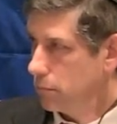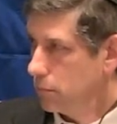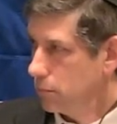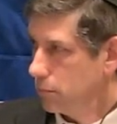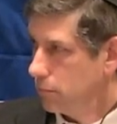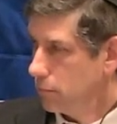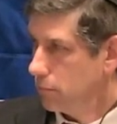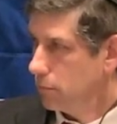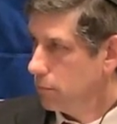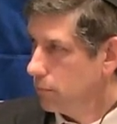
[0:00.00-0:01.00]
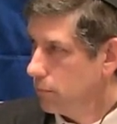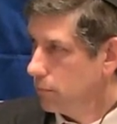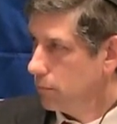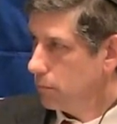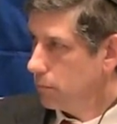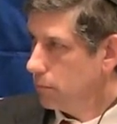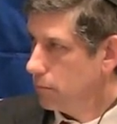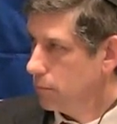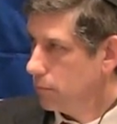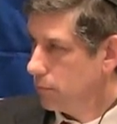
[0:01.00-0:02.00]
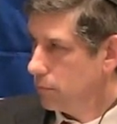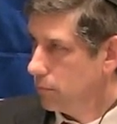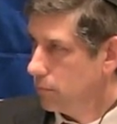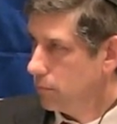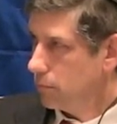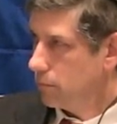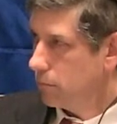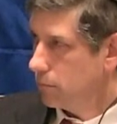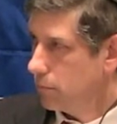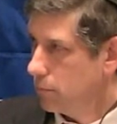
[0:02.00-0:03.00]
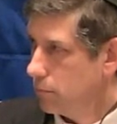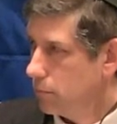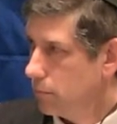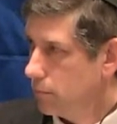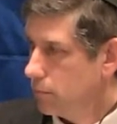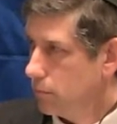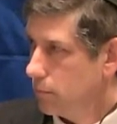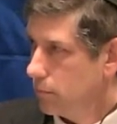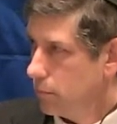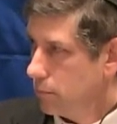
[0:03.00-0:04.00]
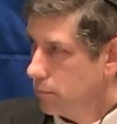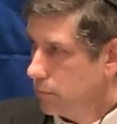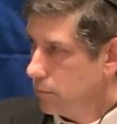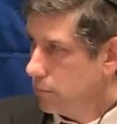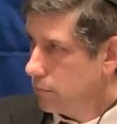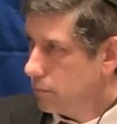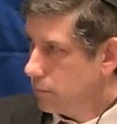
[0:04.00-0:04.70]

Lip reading: [no speech]